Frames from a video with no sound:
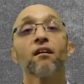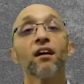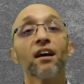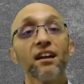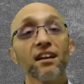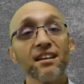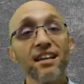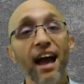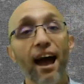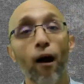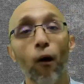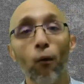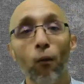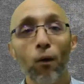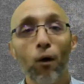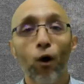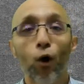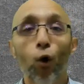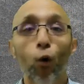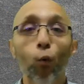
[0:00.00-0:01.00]
Now,
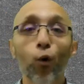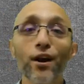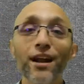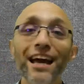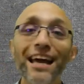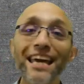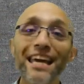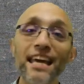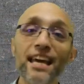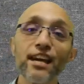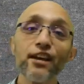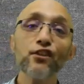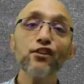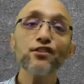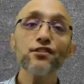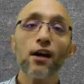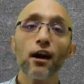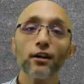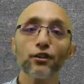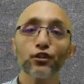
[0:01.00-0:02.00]
what I hear
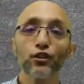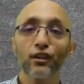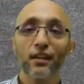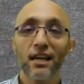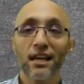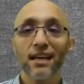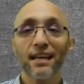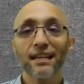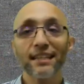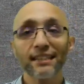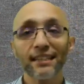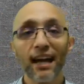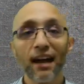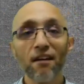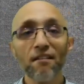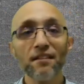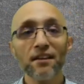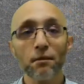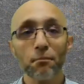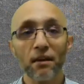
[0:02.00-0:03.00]
Dr. King
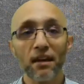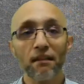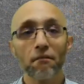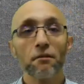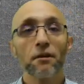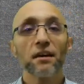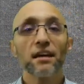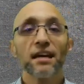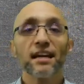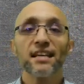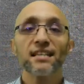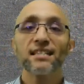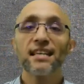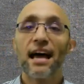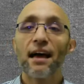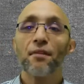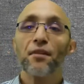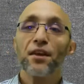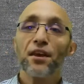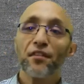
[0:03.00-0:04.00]
telling me is
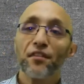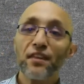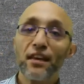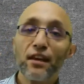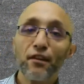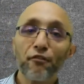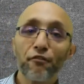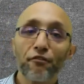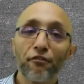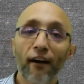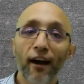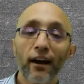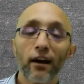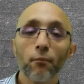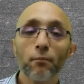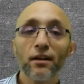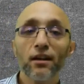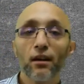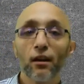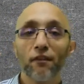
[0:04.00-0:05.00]
that the
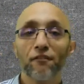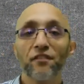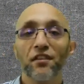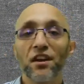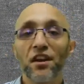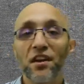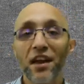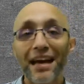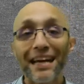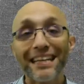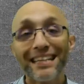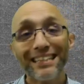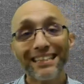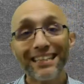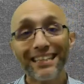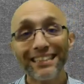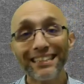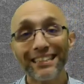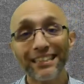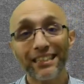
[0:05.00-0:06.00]
environment of the
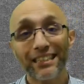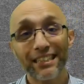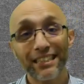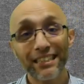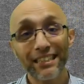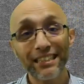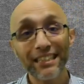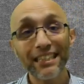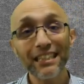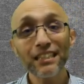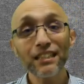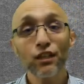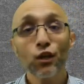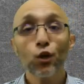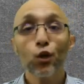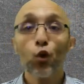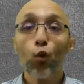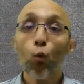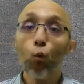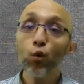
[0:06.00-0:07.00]
1960s
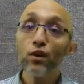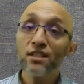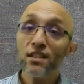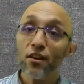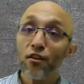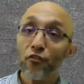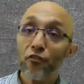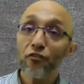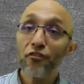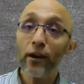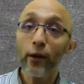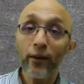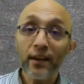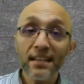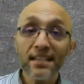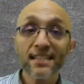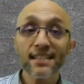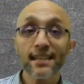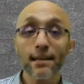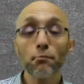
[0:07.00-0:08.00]
was very
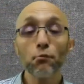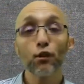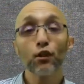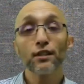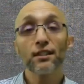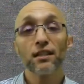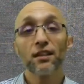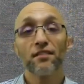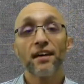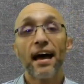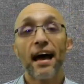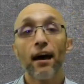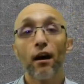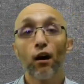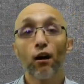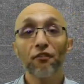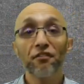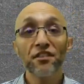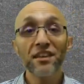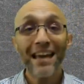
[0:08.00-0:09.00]
similar to that
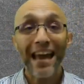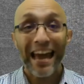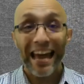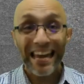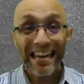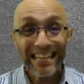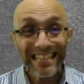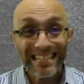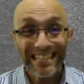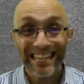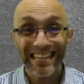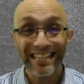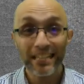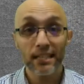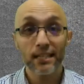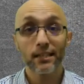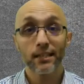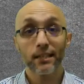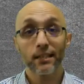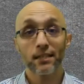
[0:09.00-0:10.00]
of the
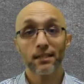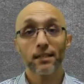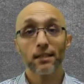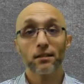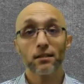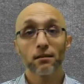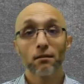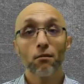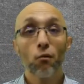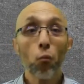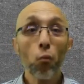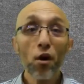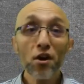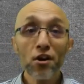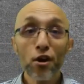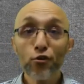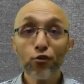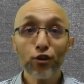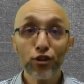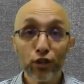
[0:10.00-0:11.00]
1860s.
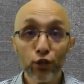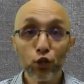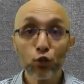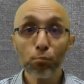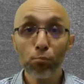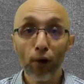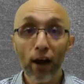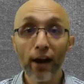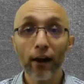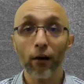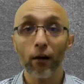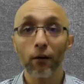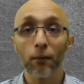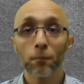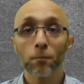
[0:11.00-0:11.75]
100 years prior.